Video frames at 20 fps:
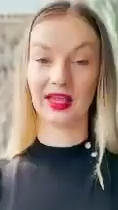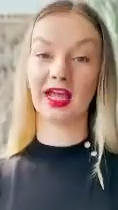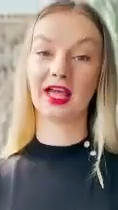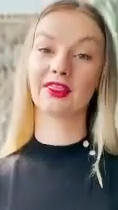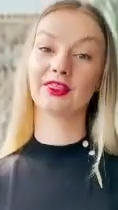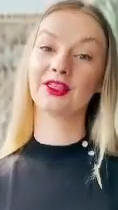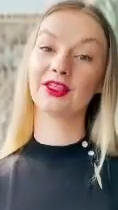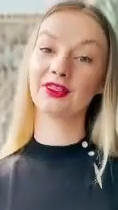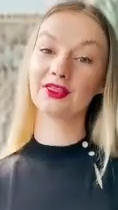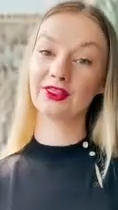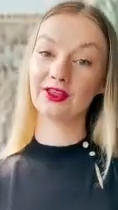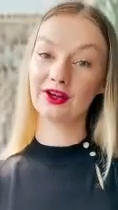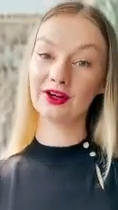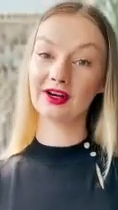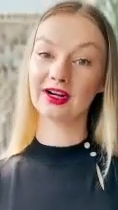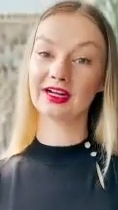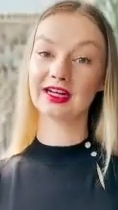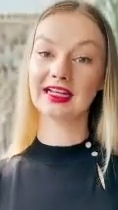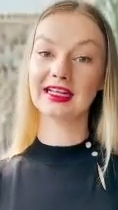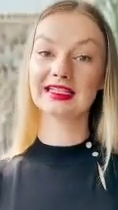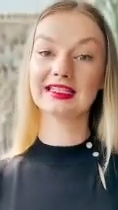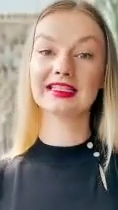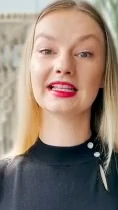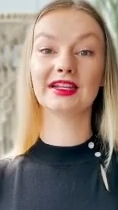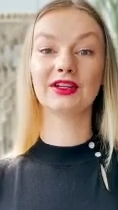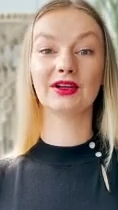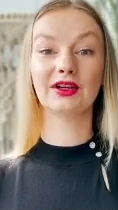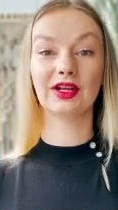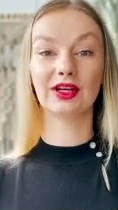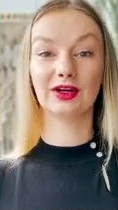The third is that you
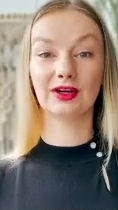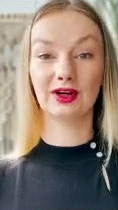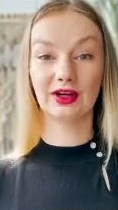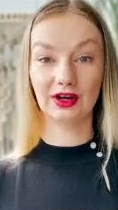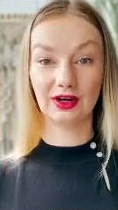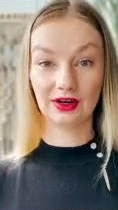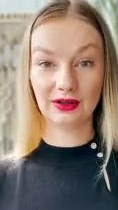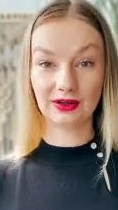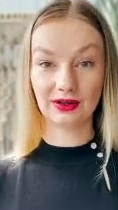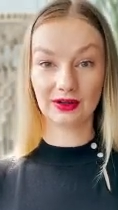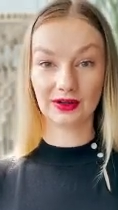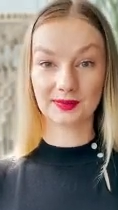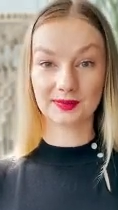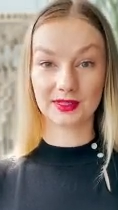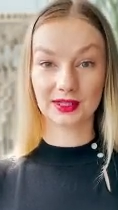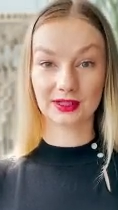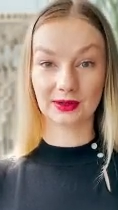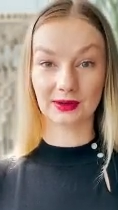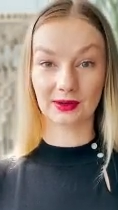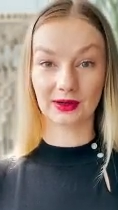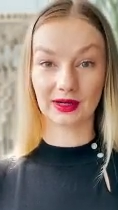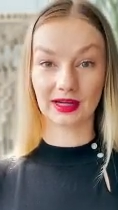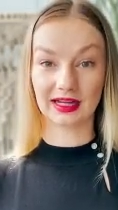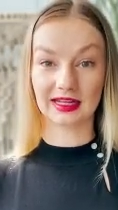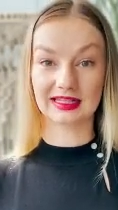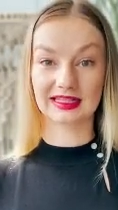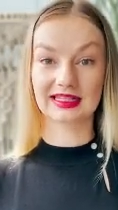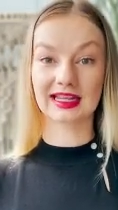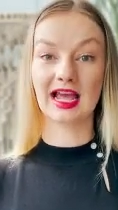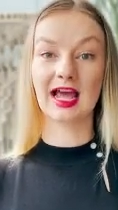can earn crypto tokens
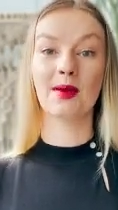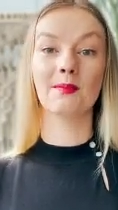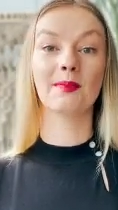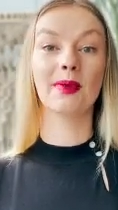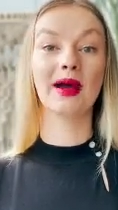by